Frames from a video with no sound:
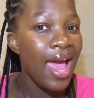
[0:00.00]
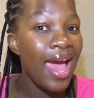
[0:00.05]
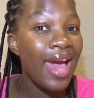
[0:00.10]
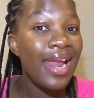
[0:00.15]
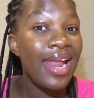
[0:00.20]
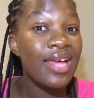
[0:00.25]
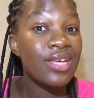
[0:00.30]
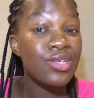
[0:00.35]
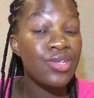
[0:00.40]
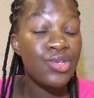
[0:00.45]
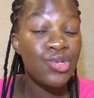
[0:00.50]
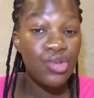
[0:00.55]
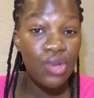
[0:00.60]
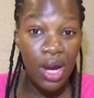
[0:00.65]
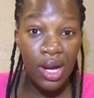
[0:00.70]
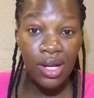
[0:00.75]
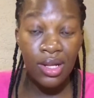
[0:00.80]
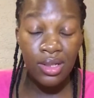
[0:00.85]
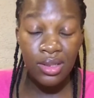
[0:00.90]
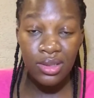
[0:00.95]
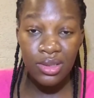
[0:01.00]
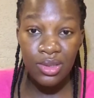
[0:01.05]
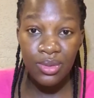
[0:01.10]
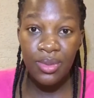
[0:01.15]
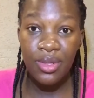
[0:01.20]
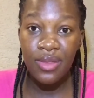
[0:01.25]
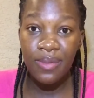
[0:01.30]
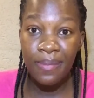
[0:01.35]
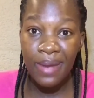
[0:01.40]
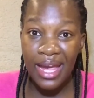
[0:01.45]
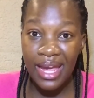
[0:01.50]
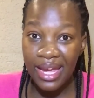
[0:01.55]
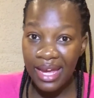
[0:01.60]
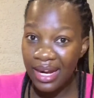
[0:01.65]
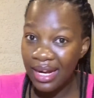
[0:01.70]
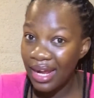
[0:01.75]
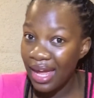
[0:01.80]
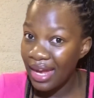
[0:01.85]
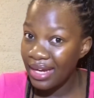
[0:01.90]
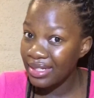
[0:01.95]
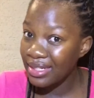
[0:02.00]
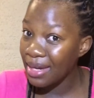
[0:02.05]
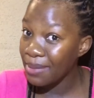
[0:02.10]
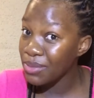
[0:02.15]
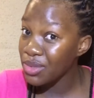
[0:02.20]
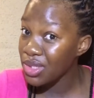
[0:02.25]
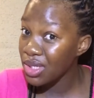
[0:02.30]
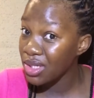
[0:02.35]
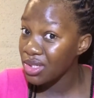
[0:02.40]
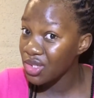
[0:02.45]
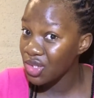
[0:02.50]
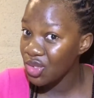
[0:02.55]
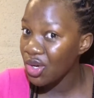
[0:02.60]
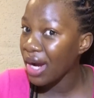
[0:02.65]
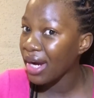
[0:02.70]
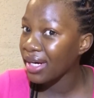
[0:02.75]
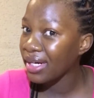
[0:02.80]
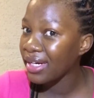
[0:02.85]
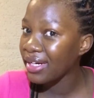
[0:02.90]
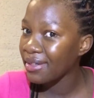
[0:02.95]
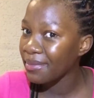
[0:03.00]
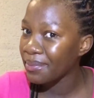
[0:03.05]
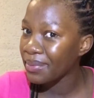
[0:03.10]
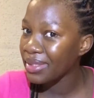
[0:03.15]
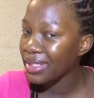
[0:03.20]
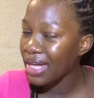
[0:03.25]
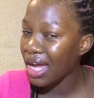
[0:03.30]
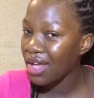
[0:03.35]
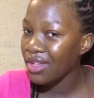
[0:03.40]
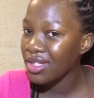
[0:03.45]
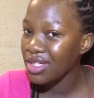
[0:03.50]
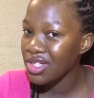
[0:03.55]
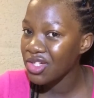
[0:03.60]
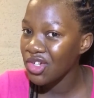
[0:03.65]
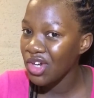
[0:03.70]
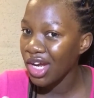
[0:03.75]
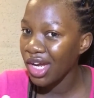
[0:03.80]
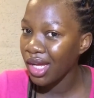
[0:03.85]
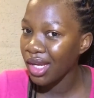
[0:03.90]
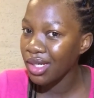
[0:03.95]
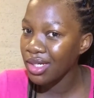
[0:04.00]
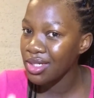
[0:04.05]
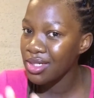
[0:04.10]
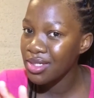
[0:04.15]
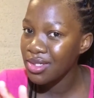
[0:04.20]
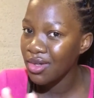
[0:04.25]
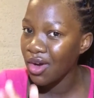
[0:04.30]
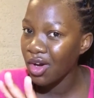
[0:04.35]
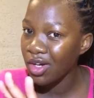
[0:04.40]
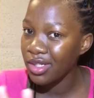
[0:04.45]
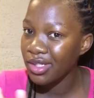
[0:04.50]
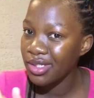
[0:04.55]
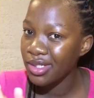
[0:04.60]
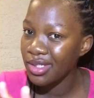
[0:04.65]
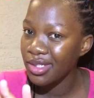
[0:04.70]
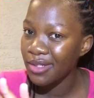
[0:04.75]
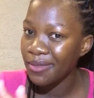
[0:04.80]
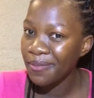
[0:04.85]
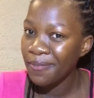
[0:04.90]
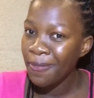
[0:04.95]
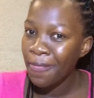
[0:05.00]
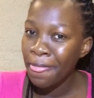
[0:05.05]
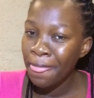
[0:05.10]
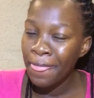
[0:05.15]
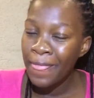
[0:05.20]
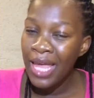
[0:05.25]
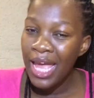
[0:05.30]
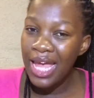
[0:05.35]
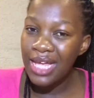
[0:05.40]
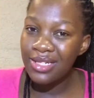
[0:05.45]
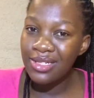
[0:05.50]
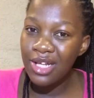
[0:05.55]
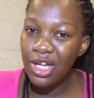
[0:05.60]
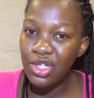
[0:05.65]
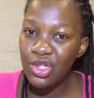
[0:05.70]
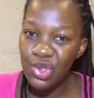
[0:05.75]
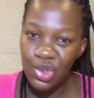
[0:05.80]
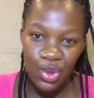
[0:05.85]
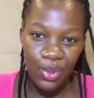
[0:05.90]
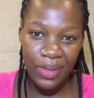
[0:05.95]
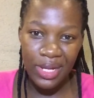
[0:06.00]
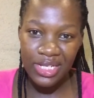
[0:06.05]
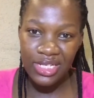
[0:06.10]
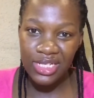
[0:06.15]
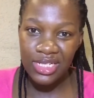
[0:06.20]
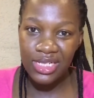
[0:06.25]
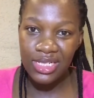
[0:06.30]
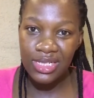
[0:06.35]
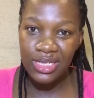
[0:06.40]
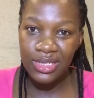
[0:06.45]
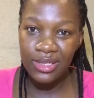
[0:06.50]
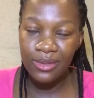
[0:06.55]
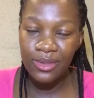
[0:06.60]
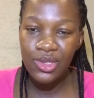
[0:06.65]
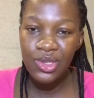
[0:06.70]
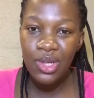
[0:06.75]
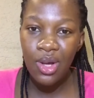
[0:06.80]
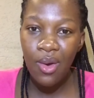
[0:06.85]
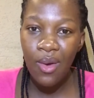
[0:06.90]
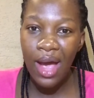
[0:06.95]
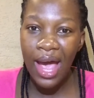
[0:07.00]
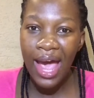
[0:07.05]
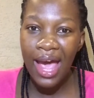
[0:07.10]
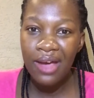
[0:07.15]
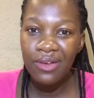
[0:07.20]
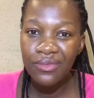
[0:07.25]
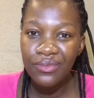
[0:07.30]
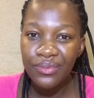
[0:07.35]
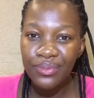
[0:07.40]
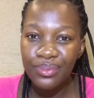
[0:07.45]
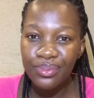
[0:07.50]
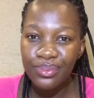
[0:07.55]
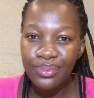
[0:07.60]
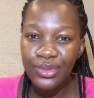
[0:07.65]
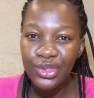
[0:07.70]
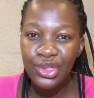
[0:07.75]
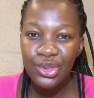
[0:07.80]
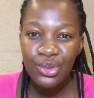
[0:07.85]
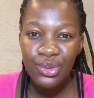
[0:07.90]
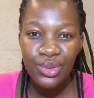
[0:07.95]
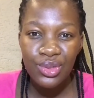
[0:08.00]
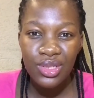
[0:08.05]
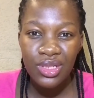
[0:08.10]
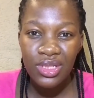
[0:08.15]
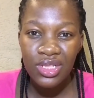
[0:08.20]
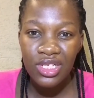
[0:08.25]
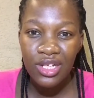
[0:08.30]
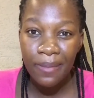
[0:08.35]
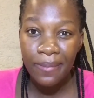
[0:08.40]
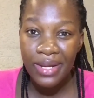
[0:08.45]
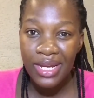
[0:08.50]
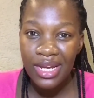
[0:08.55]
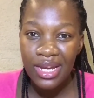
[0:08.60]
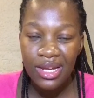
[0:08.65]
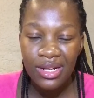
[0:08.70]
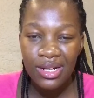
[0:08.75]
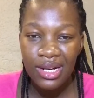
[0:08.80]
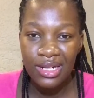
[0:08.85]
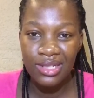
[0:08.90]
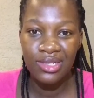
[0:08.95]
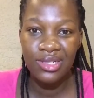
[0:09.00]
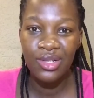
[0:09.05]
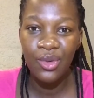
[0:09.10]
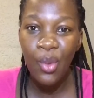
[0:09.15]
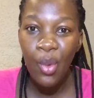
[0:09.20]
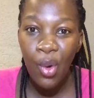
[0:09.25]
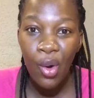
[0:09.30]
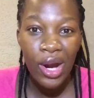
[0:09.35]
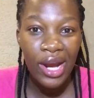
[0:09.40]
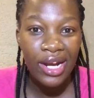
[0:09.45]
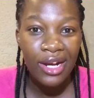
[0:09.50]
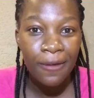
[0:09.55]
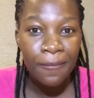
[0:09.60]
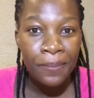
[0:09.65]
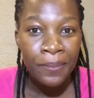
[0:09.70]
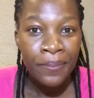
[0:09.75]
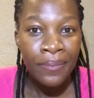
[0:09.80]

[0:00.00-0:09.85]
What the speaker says: and I struggled with my hairline. I'm still struggling, but now the struggle is not too much. So I've used Jamaican castor oil.